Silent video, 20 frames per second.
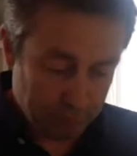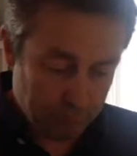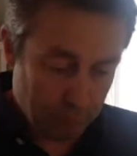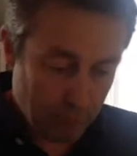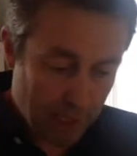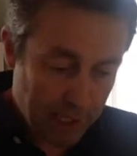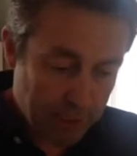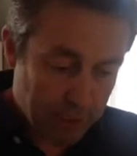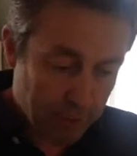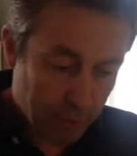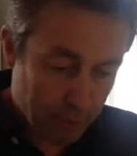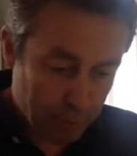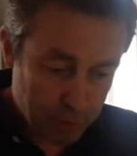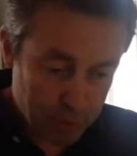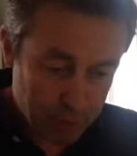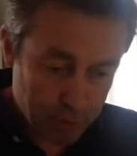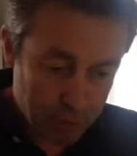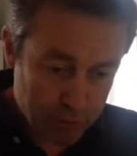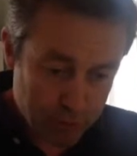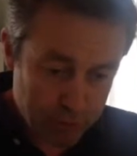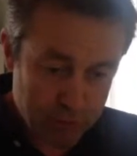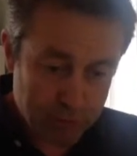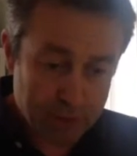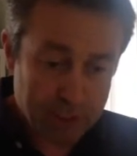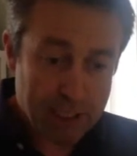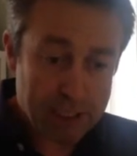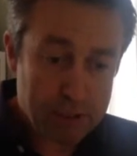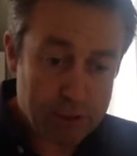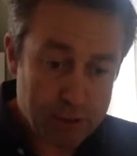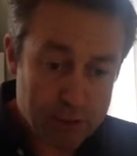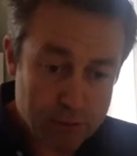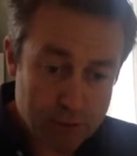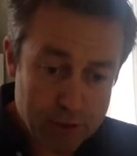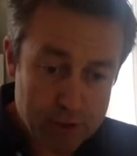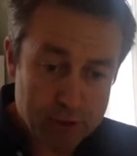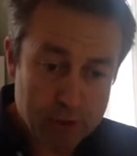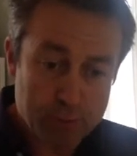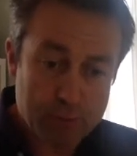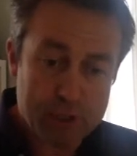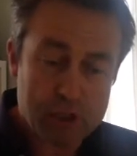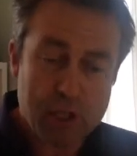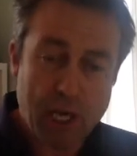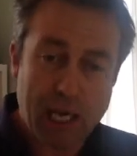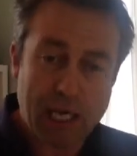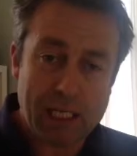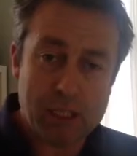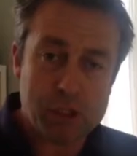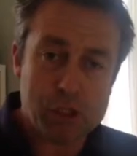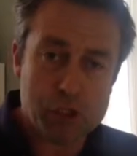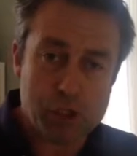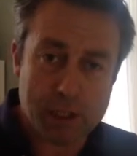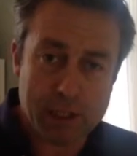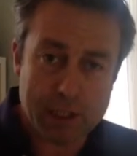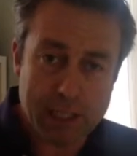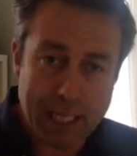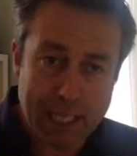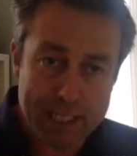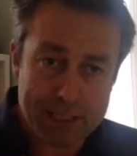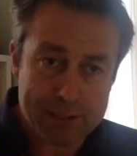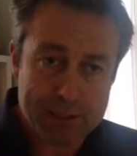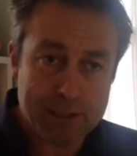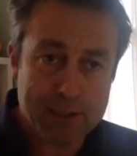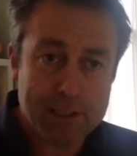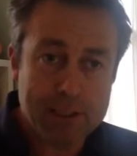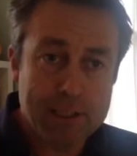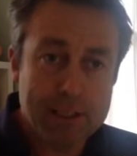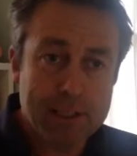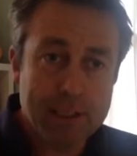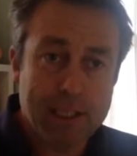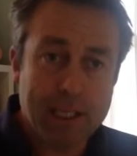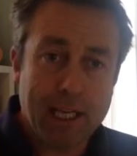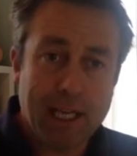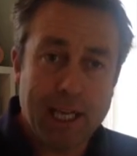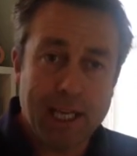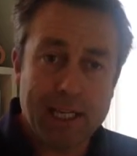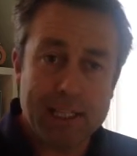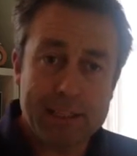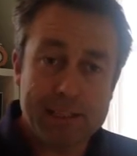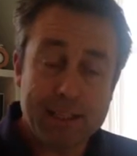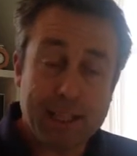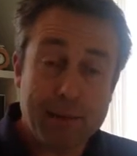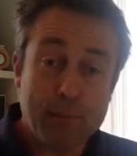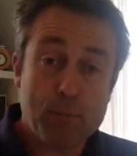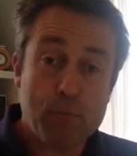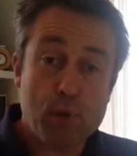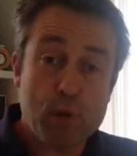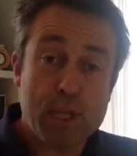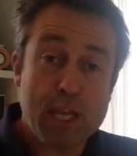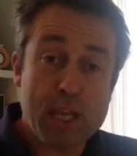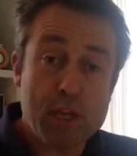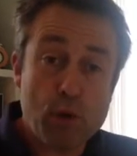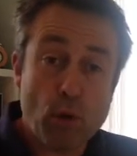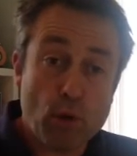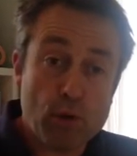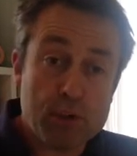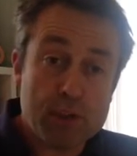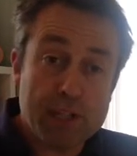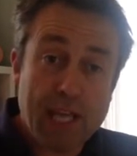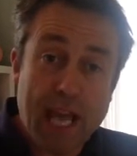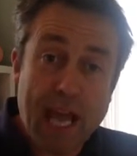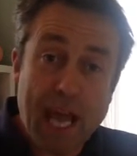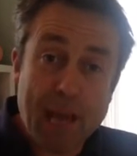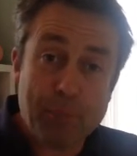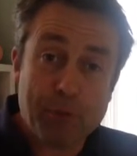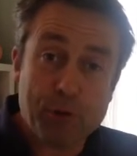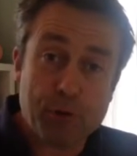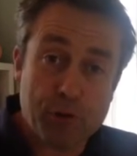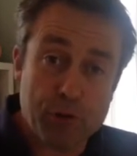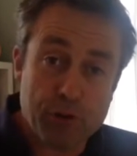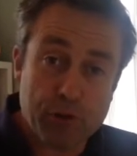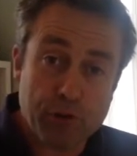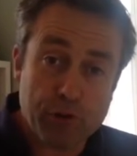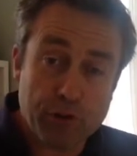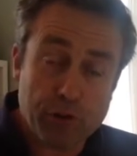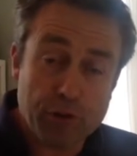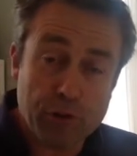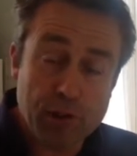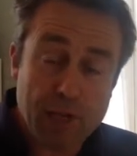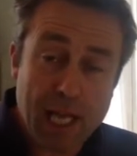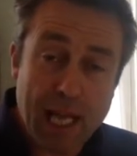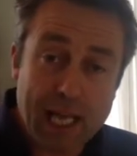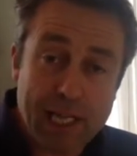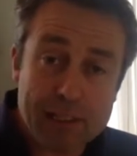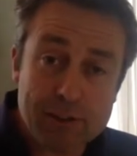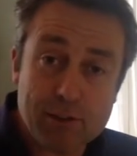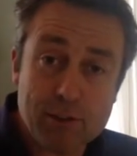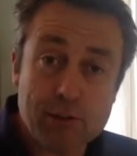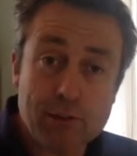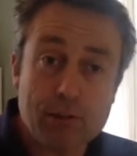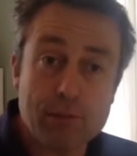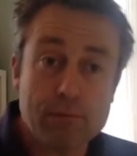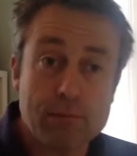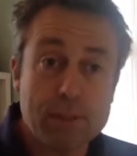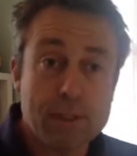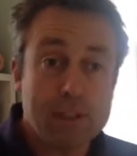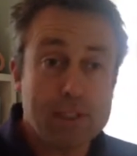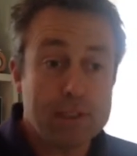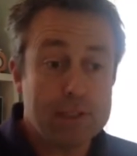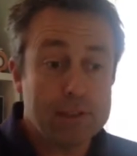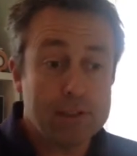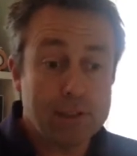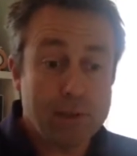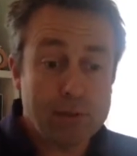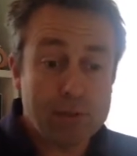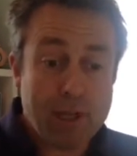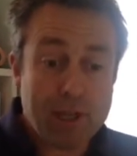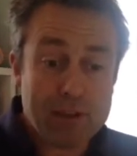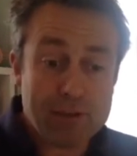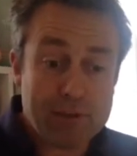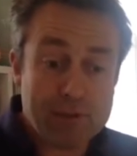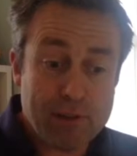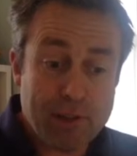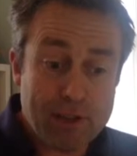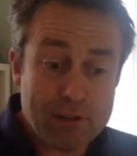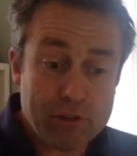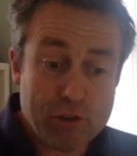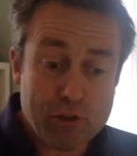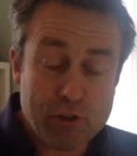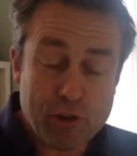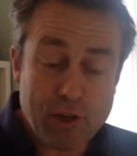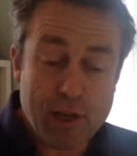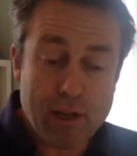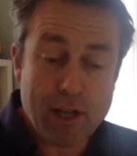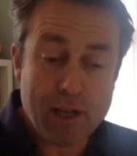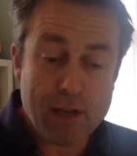makers, producers and industry should be challenging that. But they're not, they're absent. And you know that just